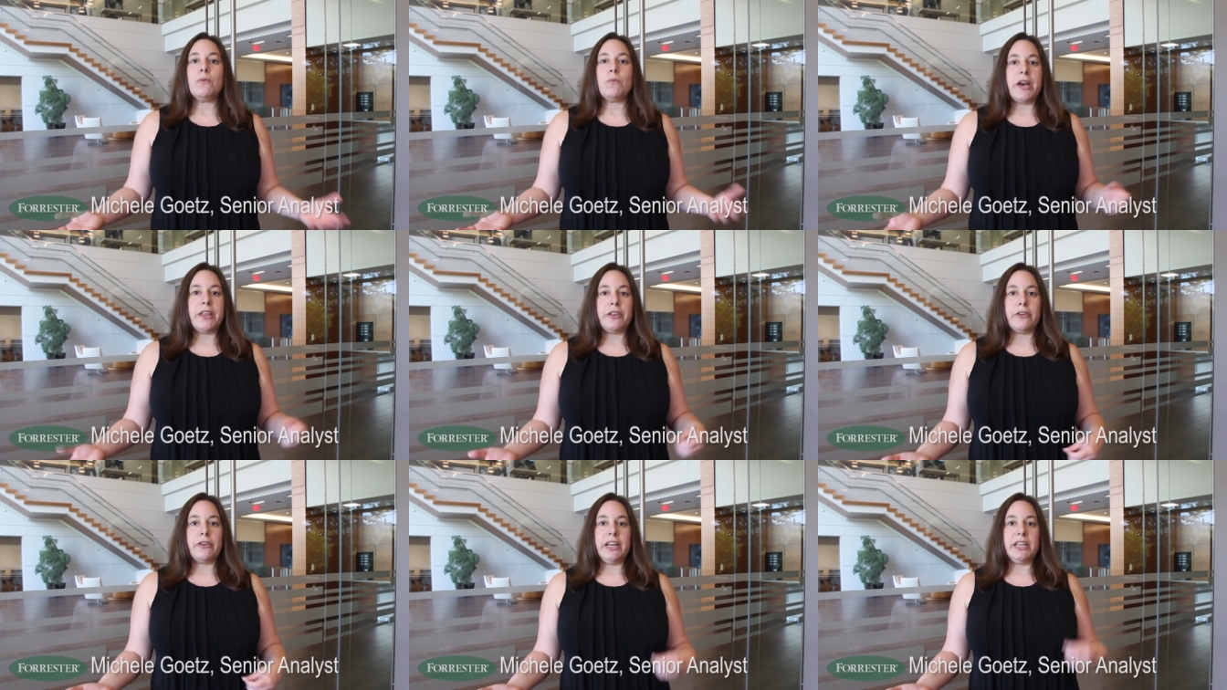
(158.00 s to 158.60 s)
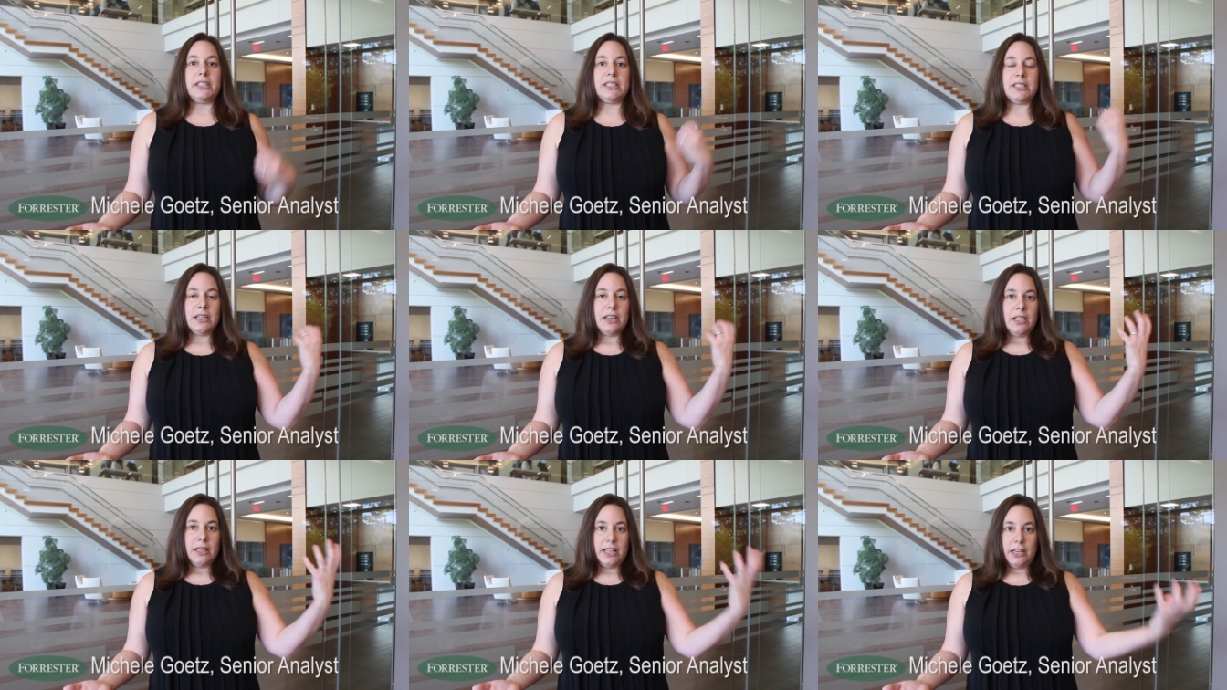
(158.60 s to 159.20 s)
whether it's
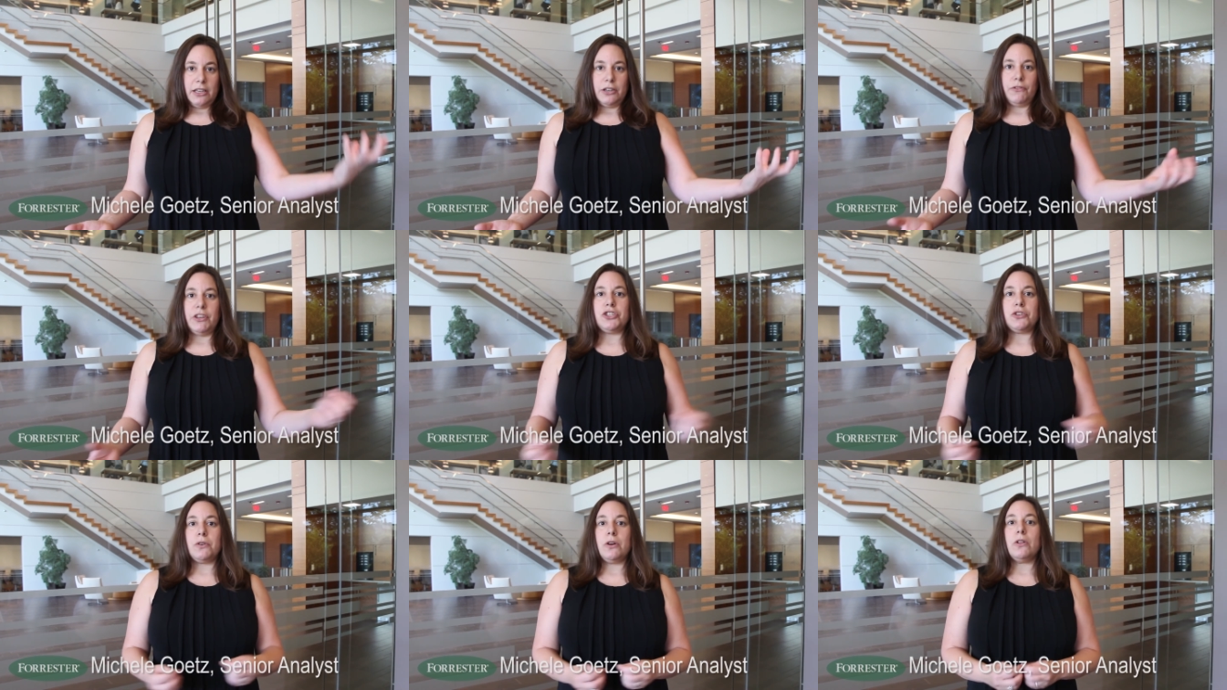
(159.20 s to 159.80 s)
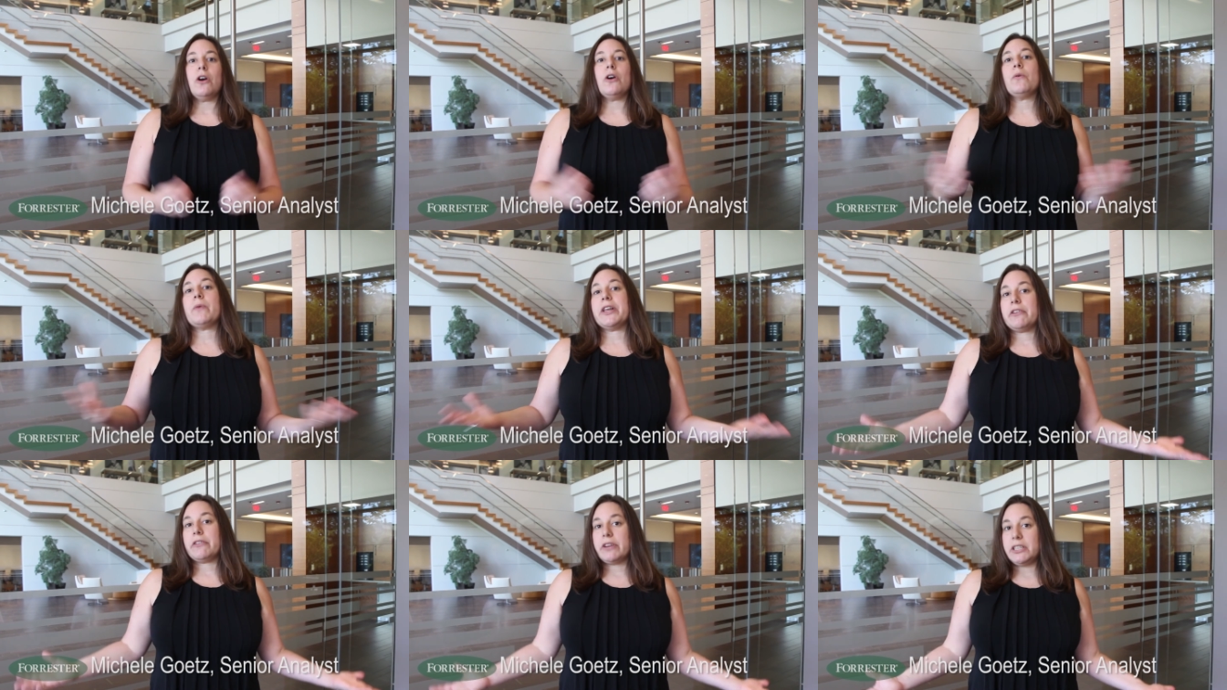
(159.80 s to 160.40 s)
the individual or
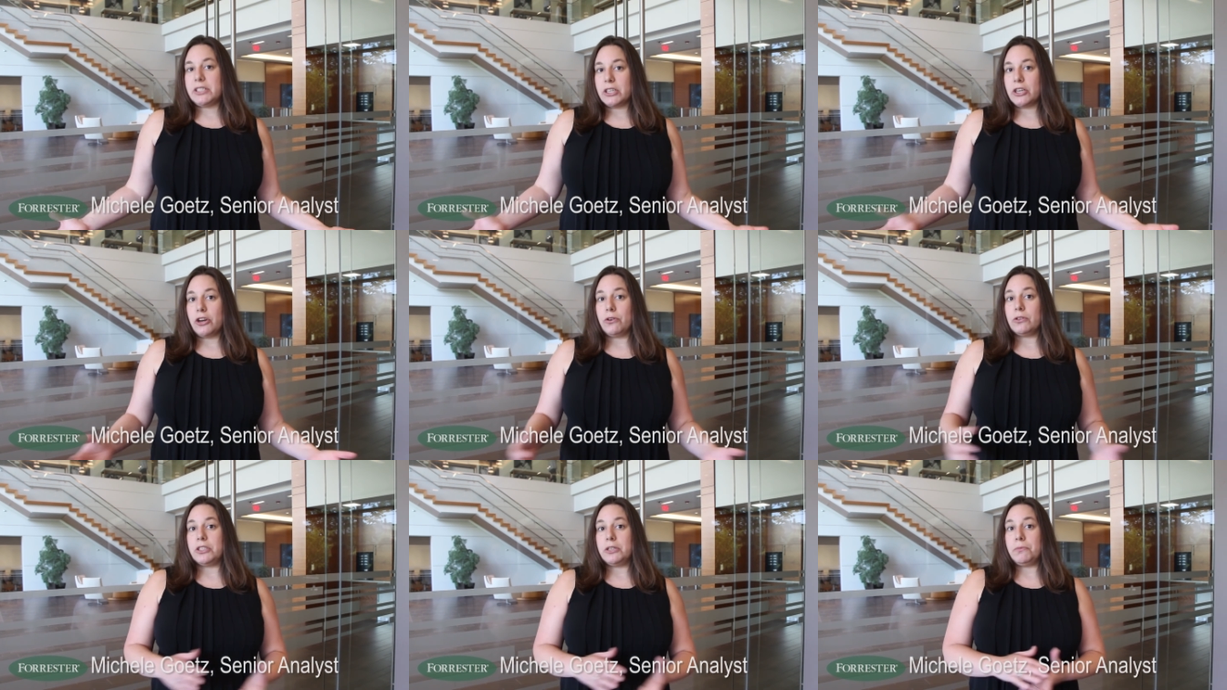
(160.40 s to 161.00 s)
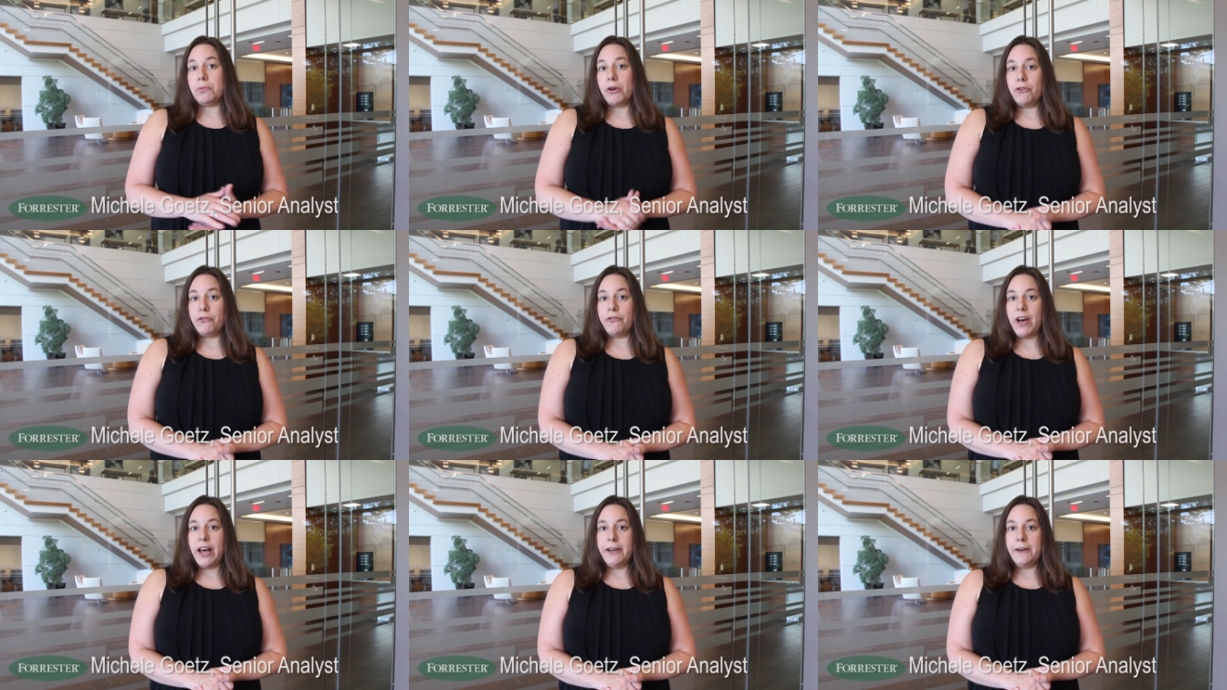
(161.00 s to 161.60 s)
whether it's a golden
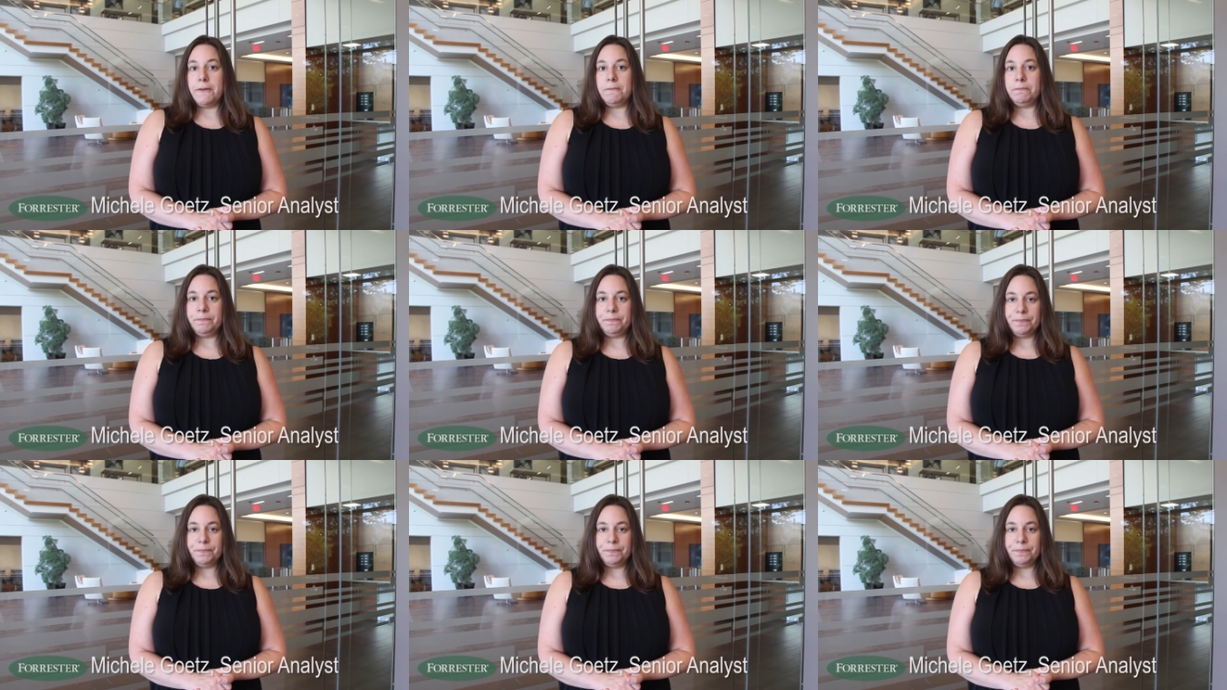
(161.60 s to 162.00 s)
profile.